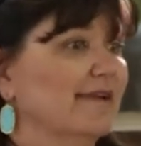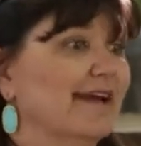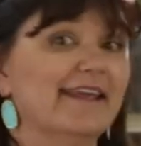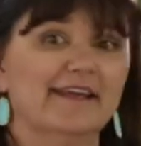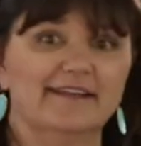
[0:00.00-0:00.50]

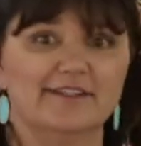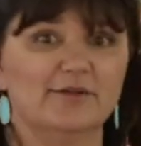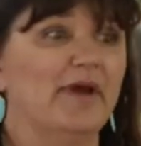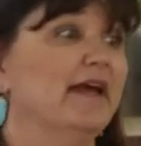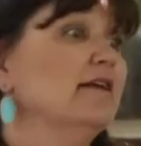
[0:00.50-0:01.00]
Again, it
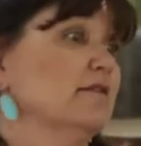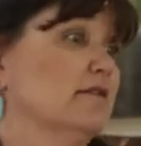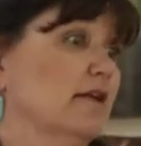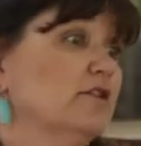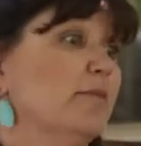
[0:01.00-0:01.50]

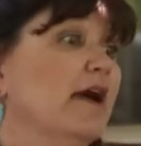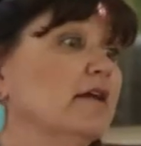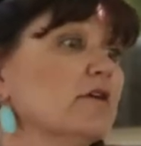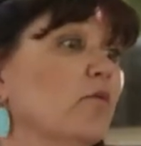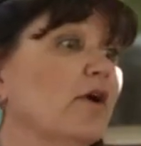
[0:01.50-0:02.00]
depends. It
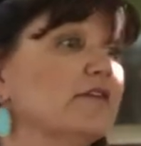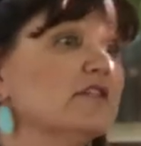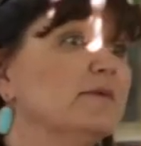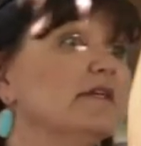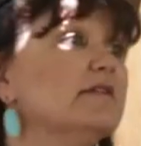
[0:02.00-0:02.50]
depends on what the
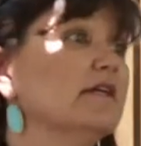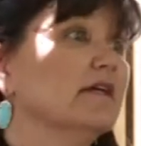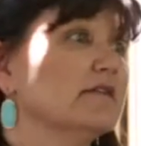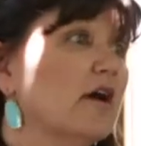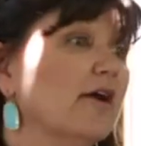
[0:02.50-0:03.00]
species is.